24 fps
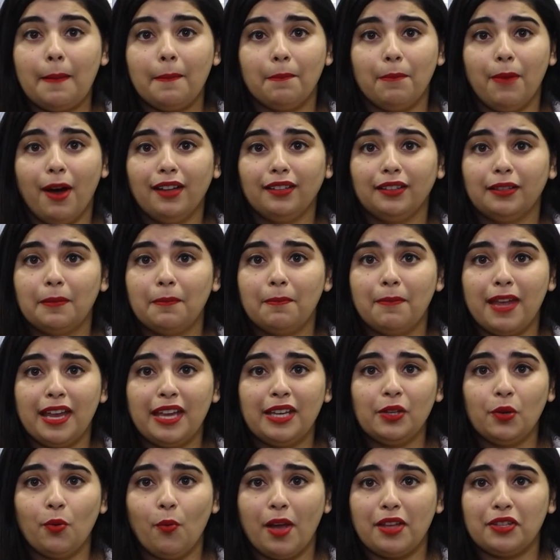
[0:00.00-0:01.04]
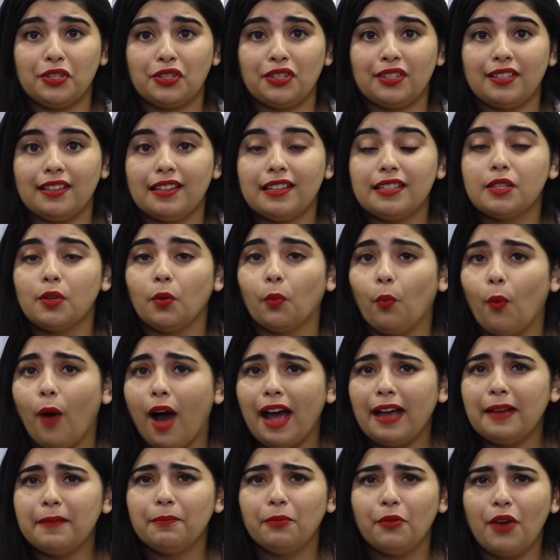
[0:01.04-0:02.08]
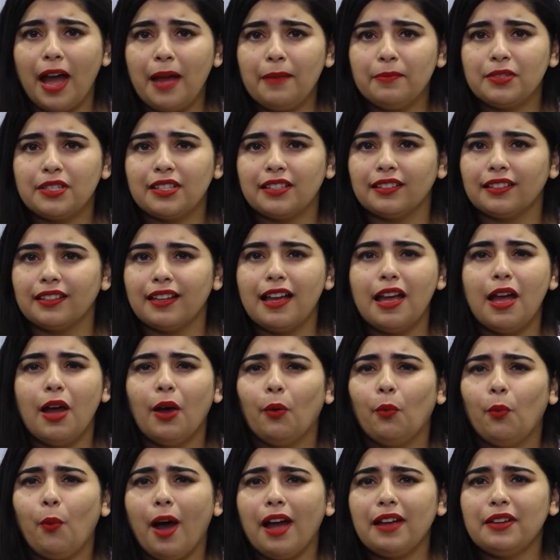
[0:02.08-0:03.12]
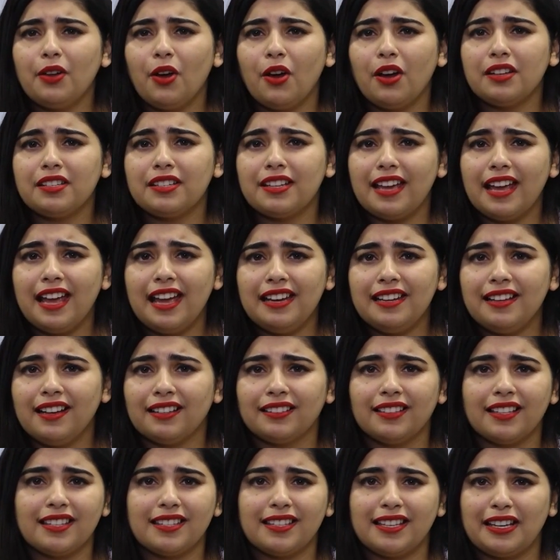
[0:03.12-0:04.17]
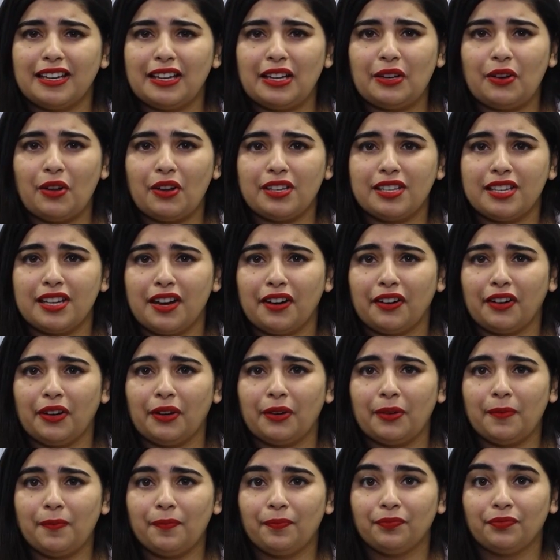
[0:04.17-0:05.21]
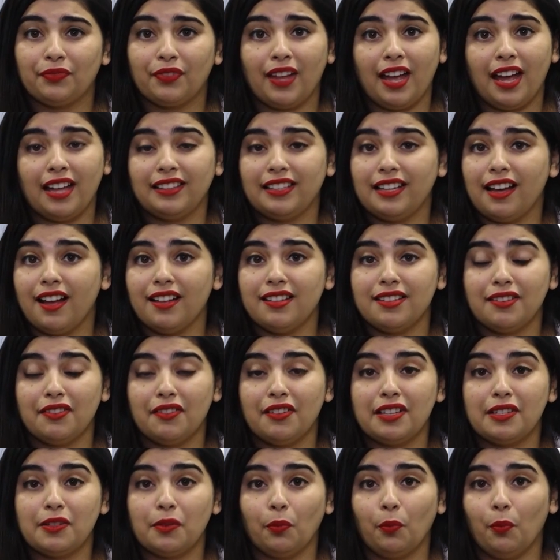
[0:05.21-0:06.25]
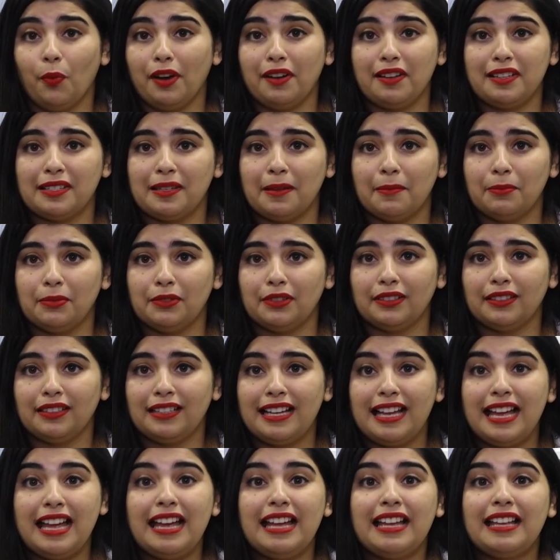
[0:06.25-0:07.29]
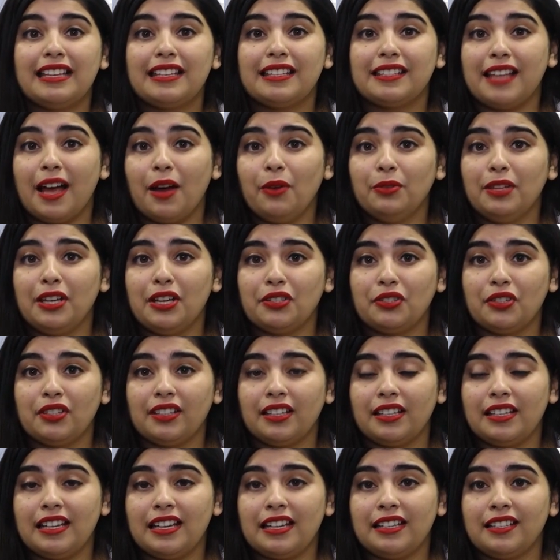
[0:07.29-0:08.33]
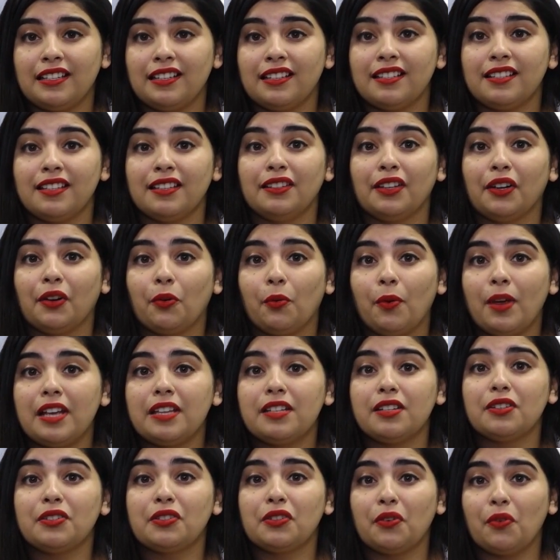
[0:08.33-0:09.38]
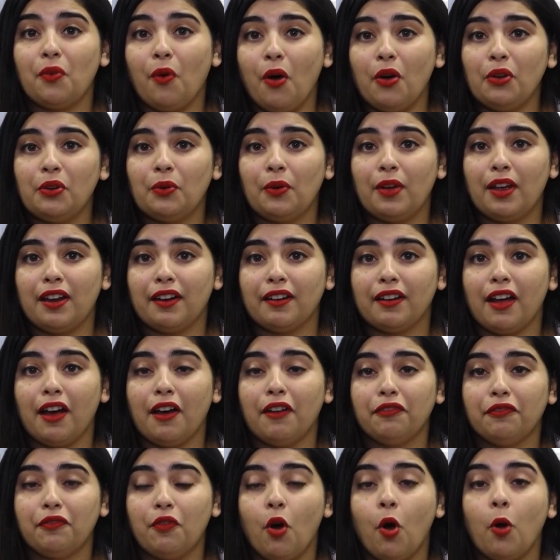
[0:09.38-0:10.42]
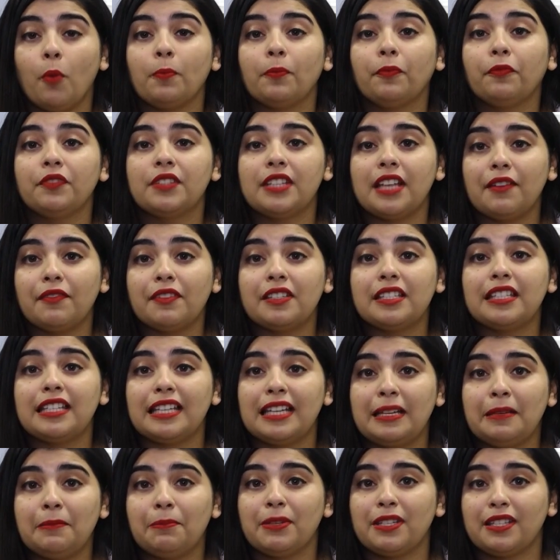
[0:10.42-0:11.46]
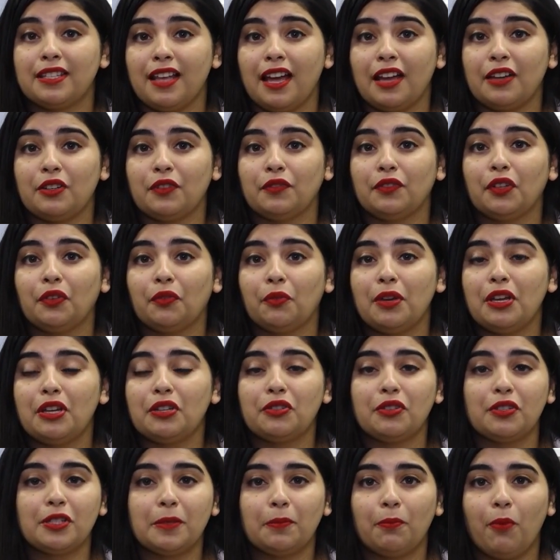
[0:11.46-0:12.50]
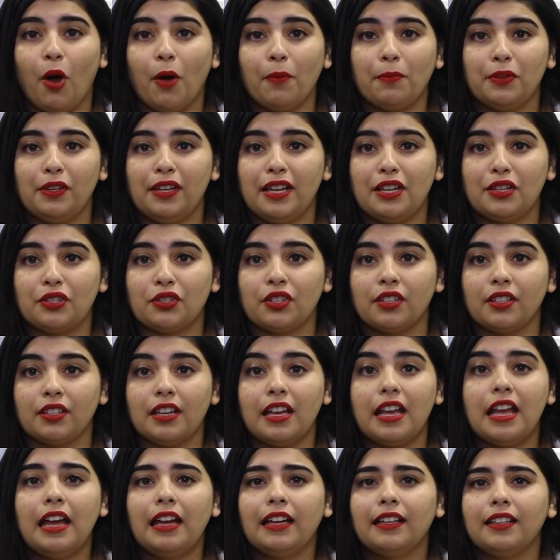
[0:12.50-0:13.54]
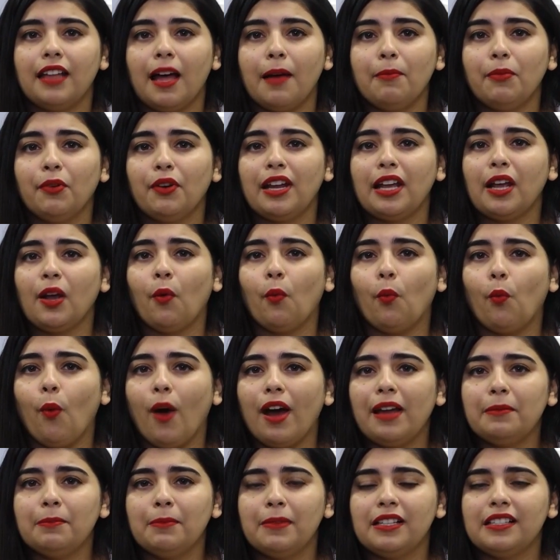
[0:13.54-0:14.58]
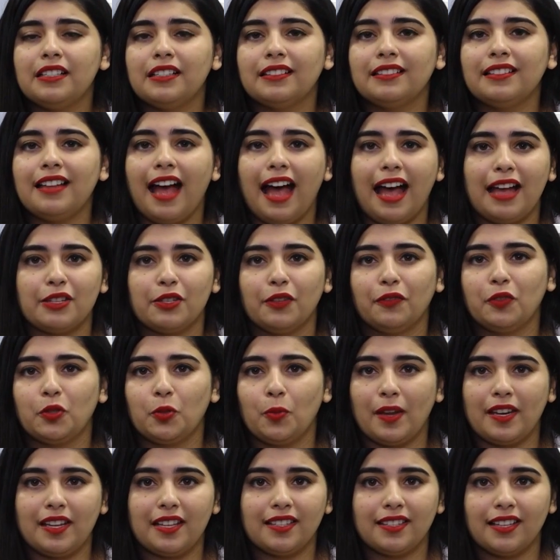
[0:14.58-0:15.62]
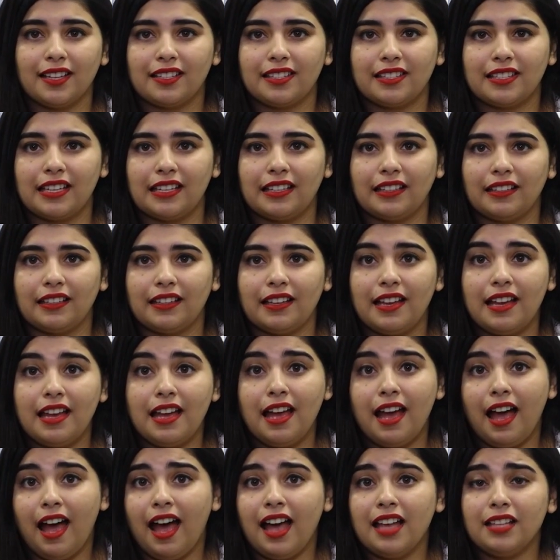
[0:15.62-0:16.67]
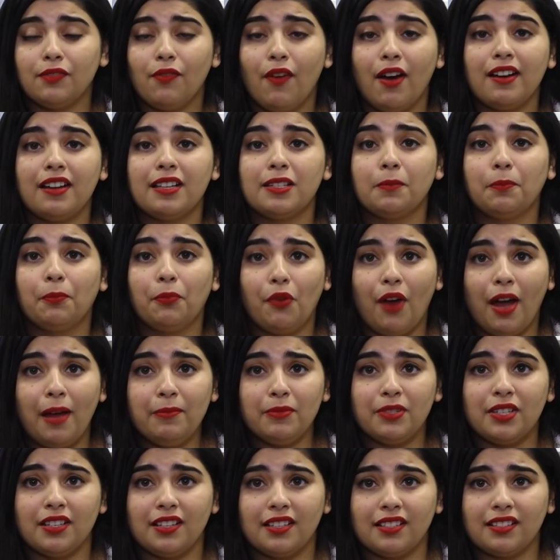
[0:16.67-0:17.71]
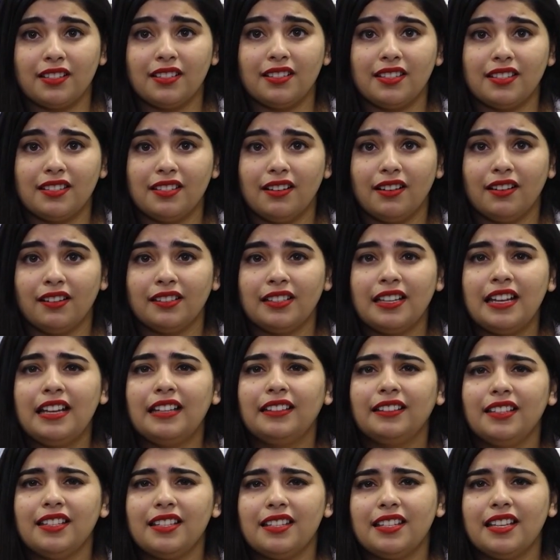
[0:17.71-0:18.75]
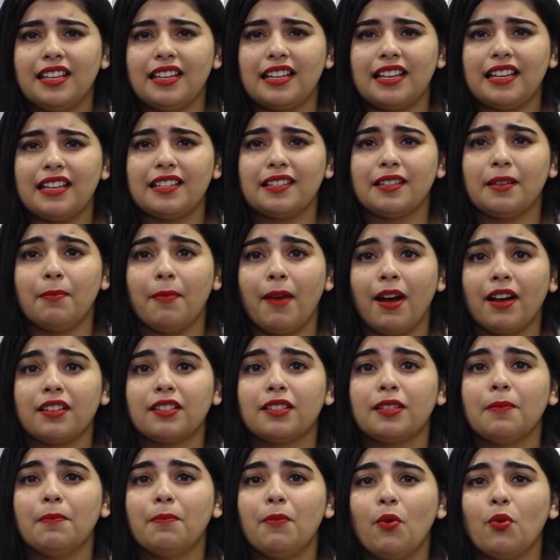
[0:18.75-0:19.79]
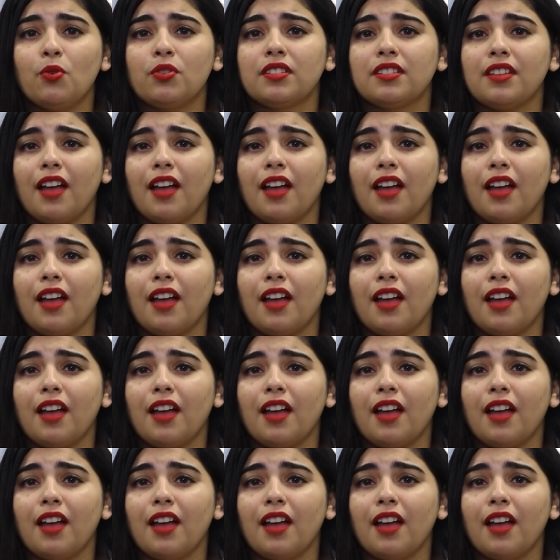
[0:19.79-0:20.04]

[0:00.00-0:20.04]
But the main question is, why Brampton? Why not any other city in Ontario? And the answer is very simple. South Asian Canadians in the Greater Toronto Area form 17% of the region's population, numbering 1 million as of 2016. As far as Brampton is concerned, the city is amongst the most